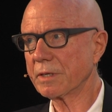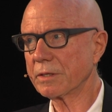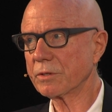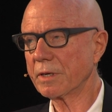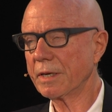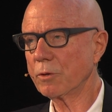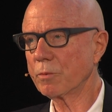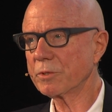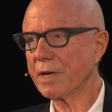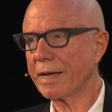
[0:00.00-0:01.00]
There's an
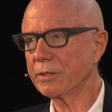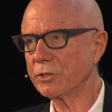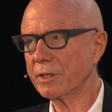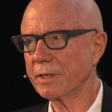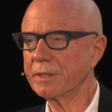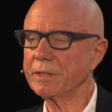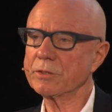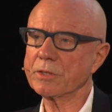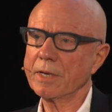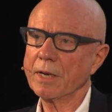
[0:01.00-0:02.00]
enormous energy in
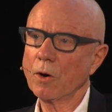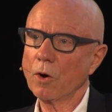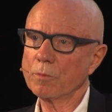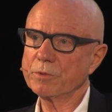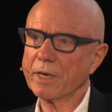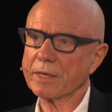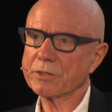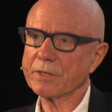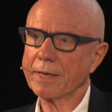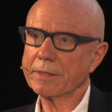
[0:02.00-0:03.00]
these
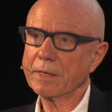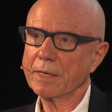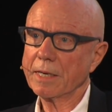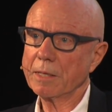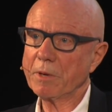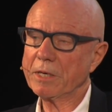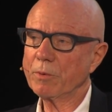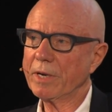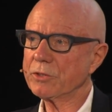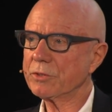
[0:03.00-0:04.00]
objects. And in many
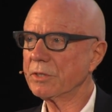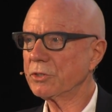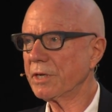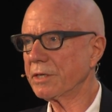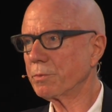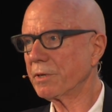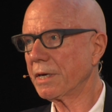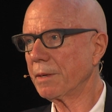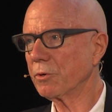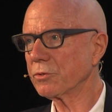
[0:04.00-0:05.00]
ways, the chairs
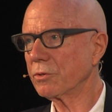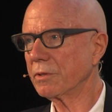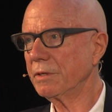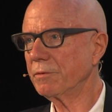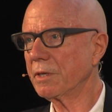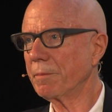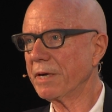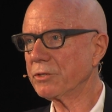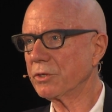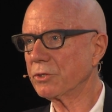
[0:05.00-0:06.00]
became also even the
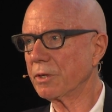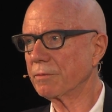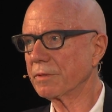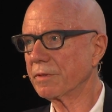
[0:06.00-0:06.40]
messenger.